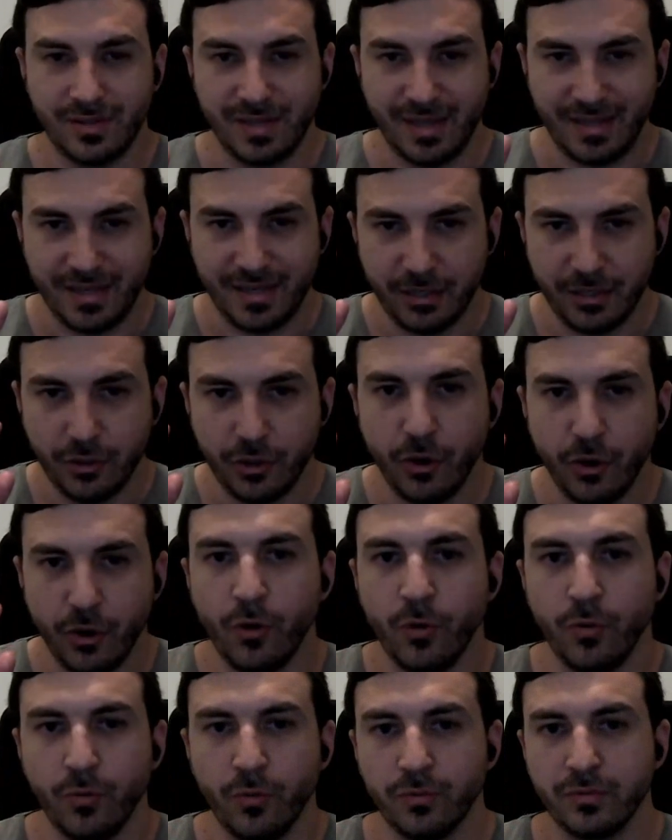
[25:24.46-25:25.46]
they
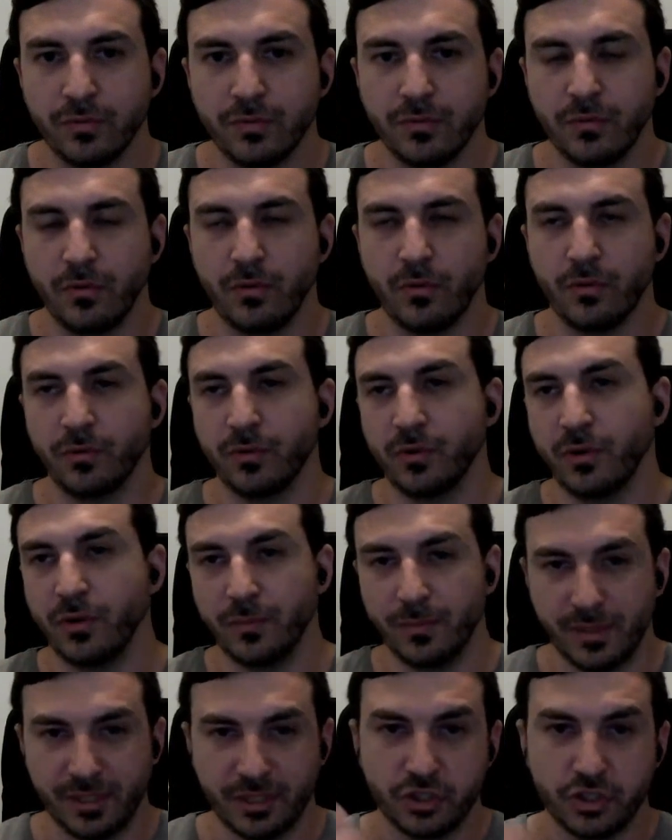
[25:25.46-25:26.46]
know or I mean,